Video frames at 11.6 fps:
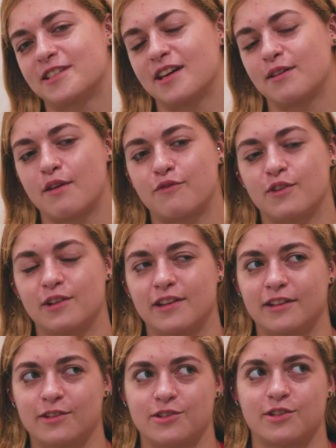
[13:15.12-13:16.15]
I feel
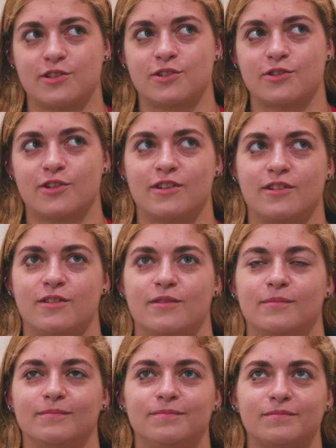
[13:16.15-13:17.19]
like there's this certain
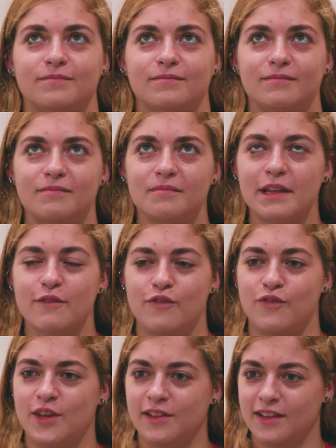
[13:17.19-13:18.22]

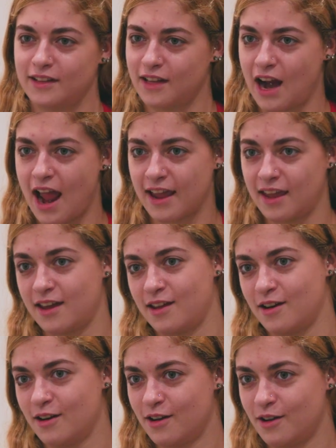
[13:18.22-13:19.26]
feeling that I
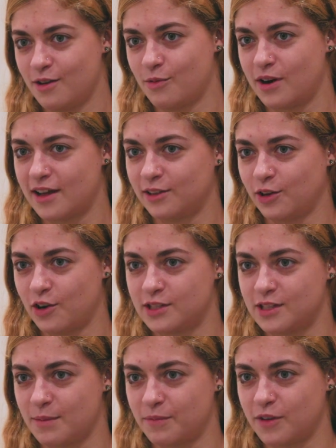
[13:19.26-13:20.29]
get when I learn
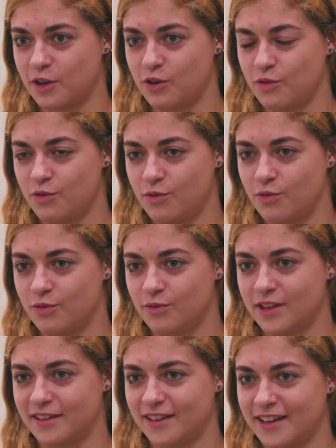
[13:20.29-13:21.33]
something new
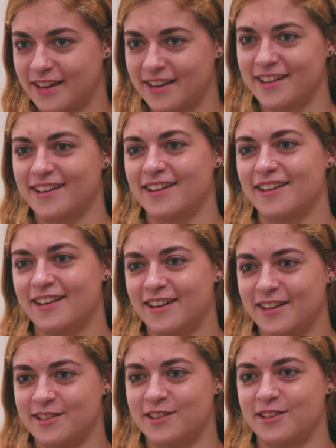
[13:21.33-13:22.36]
that like
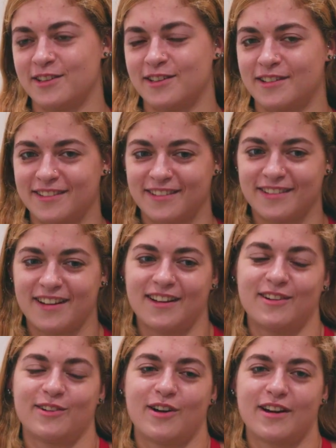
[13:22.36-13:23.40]
it's just, I
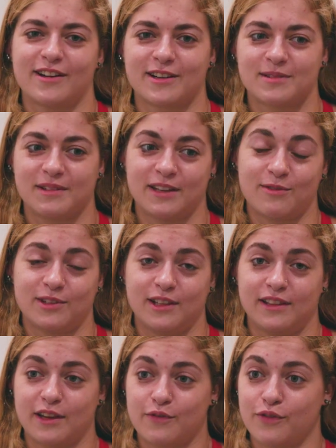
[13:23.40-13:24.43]
don't know how to like really
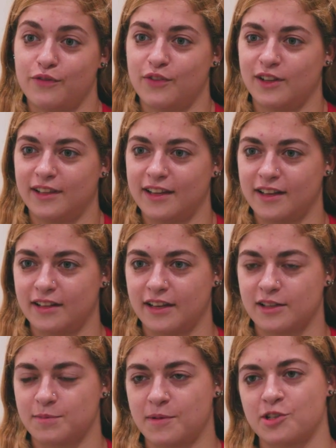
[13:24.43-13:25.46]
like fulfilling, and
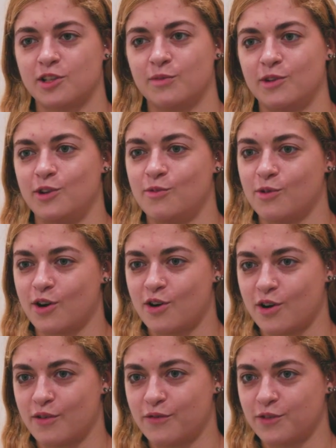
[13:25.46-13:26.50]
like especially when you work
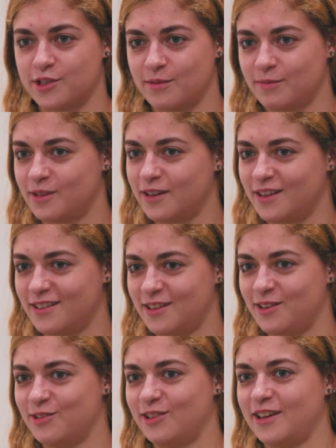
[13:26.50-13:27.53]
hard for something and
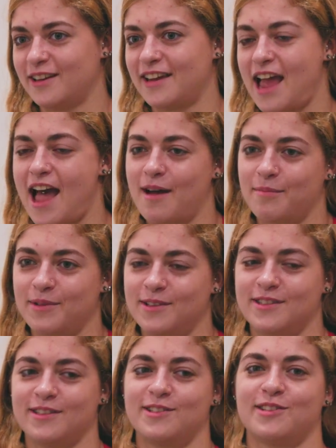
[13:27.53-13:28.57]
then you like it
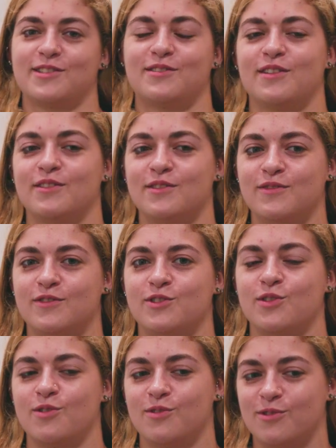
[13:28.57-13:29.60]
happens, it's
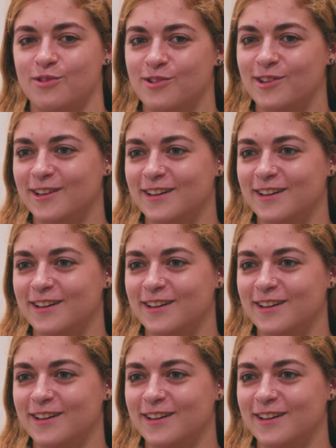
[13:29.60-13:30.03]
so